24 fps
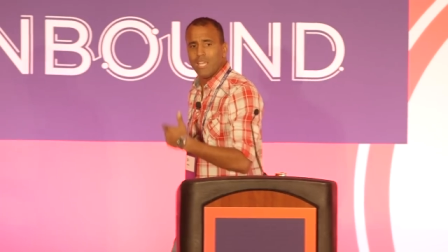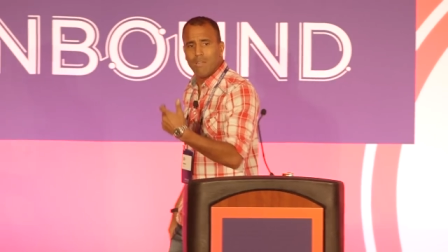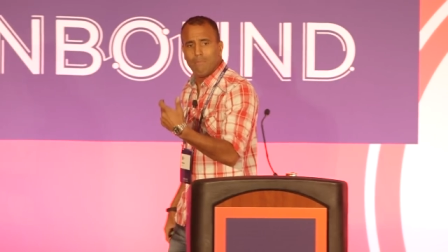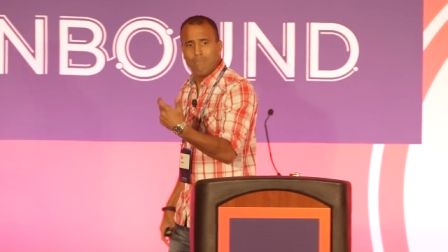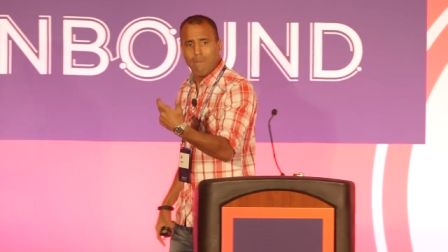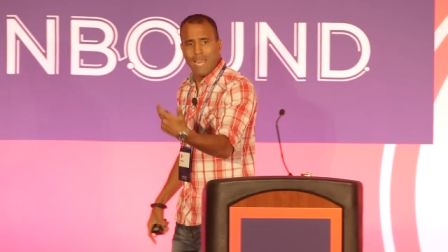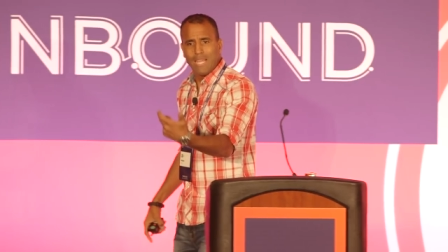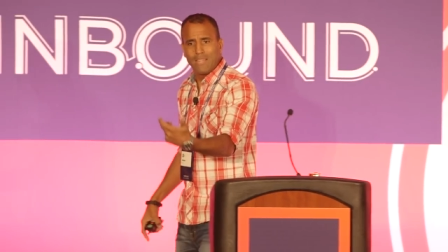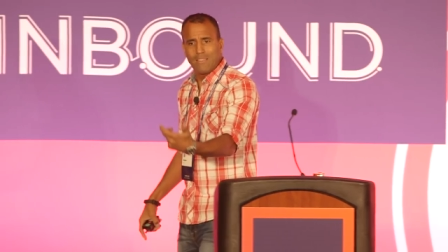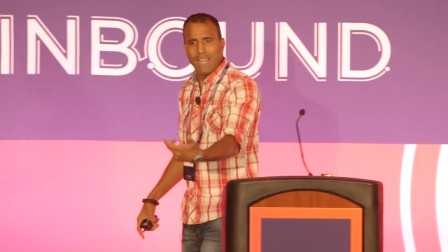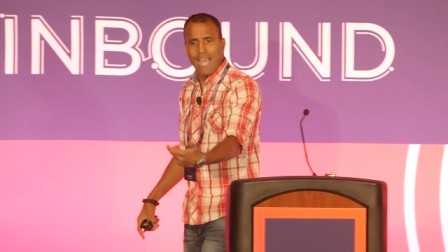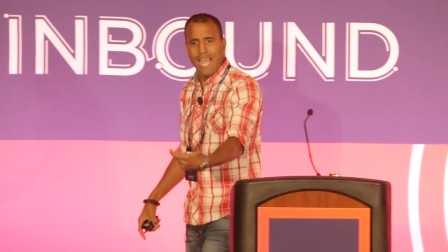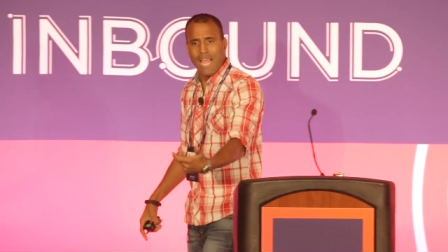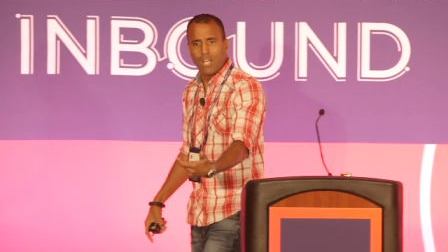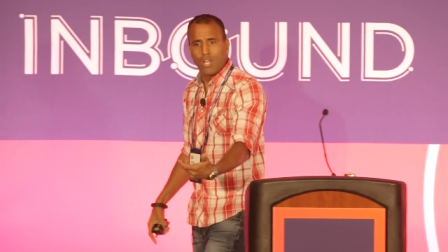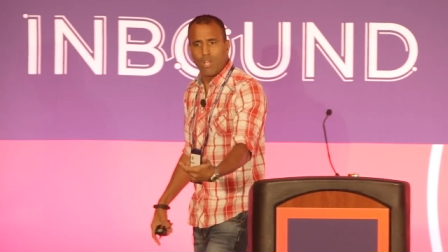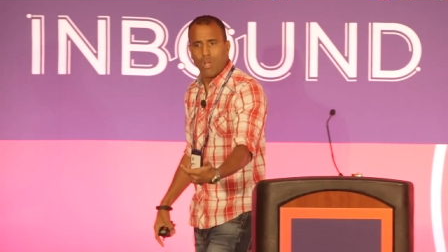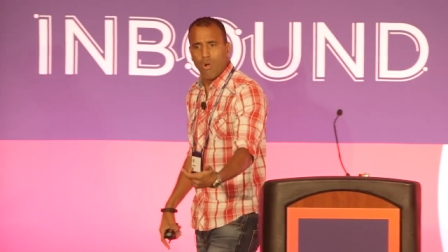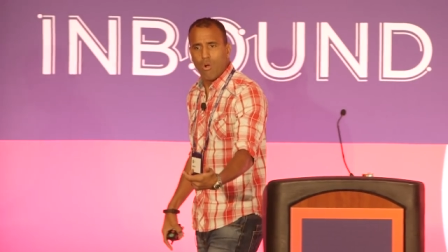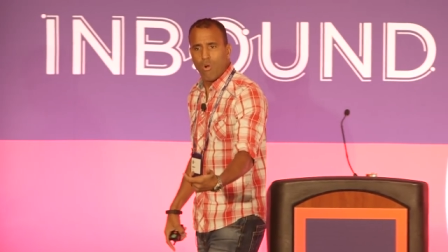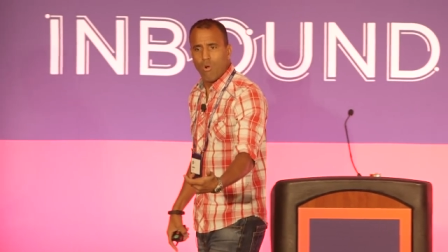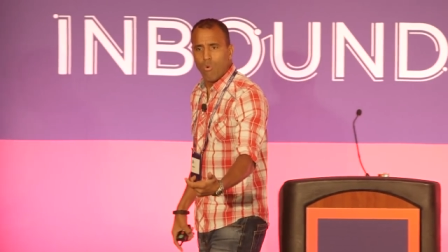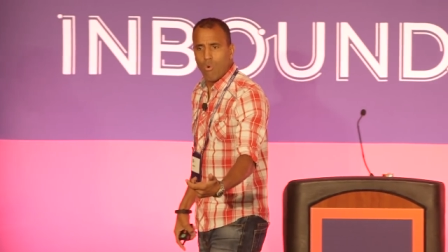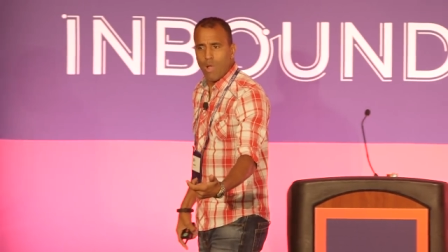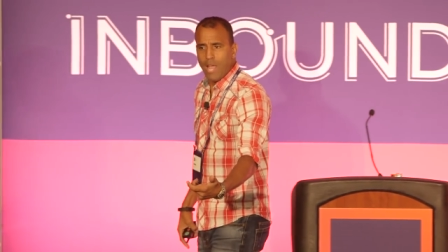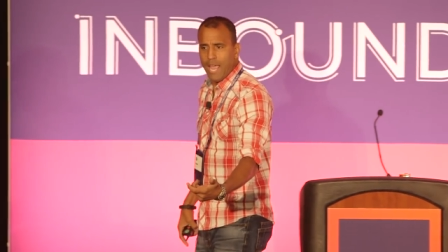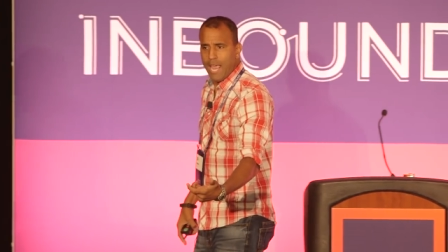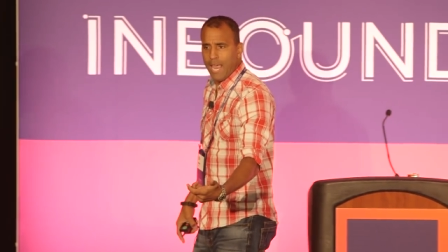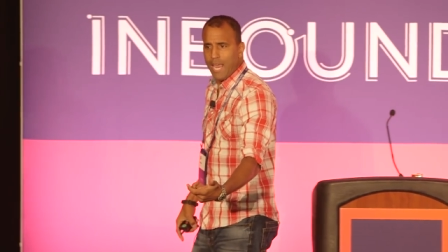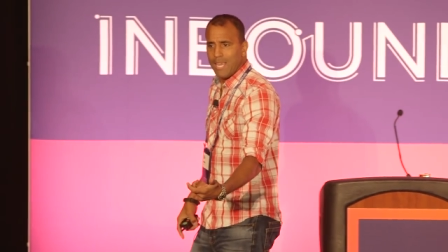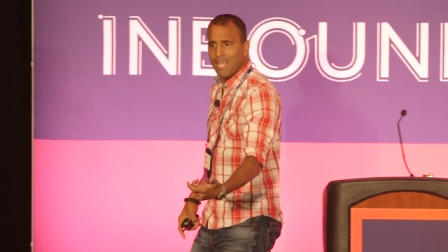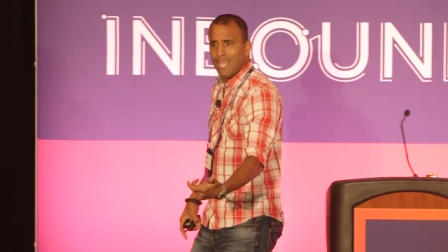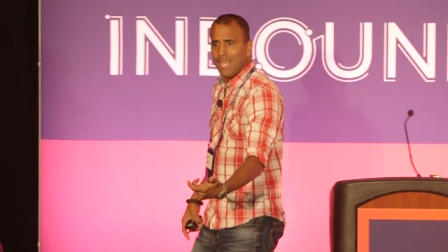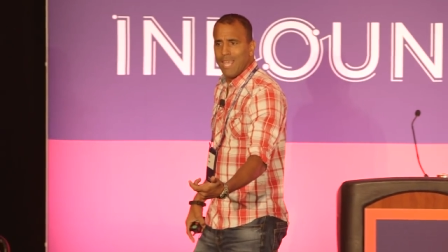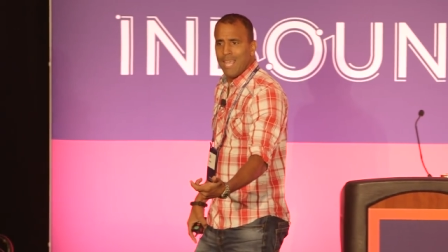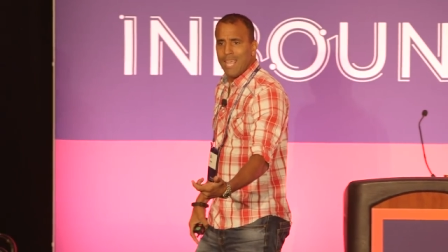can make that go
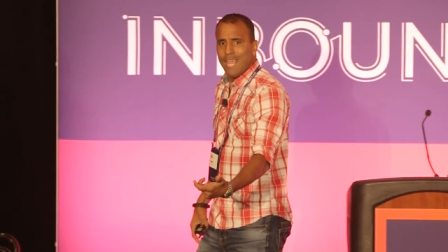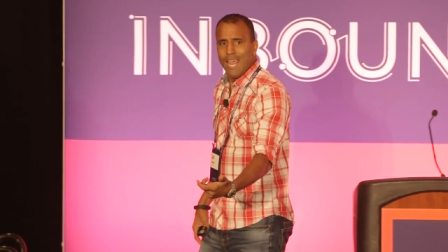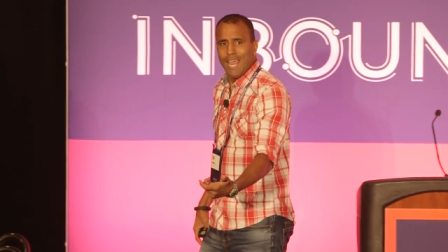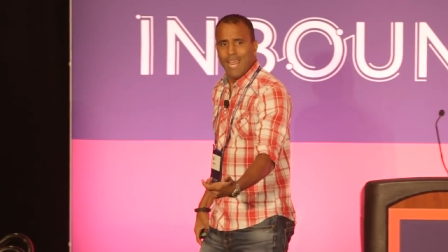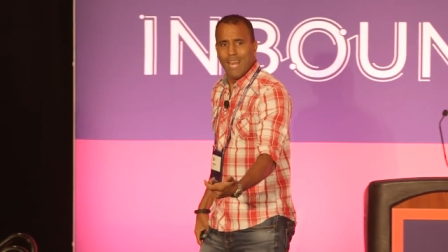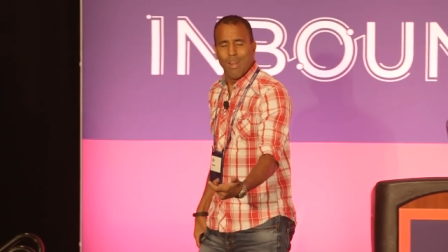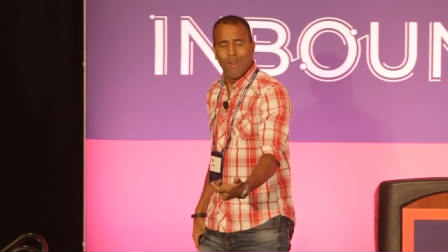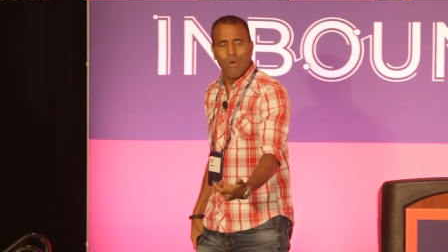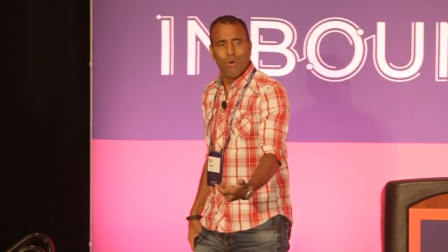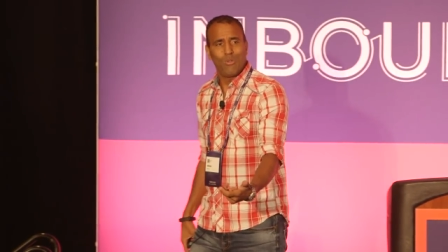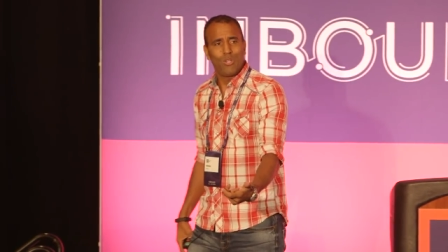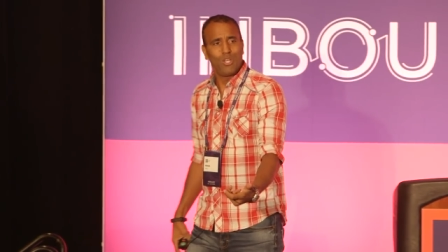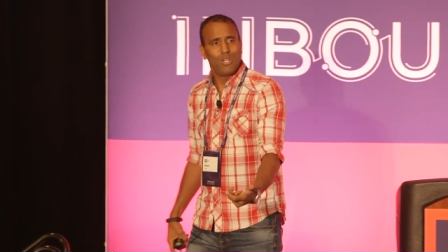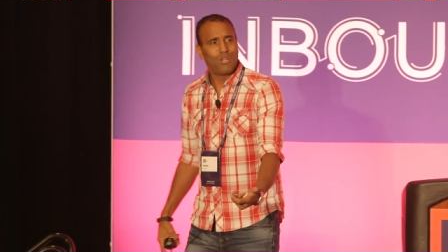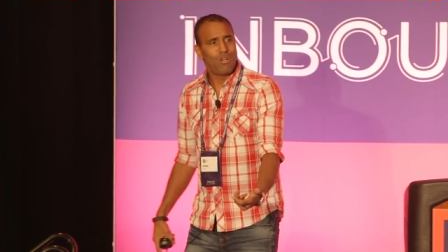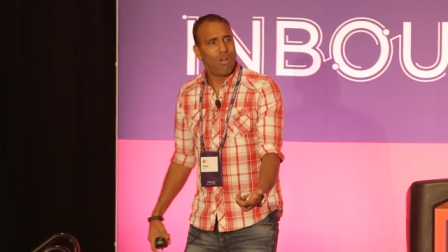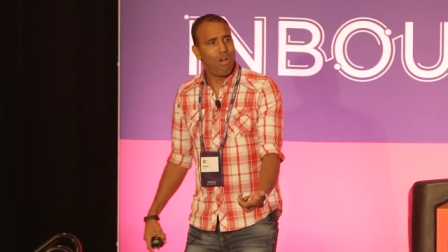away, and it only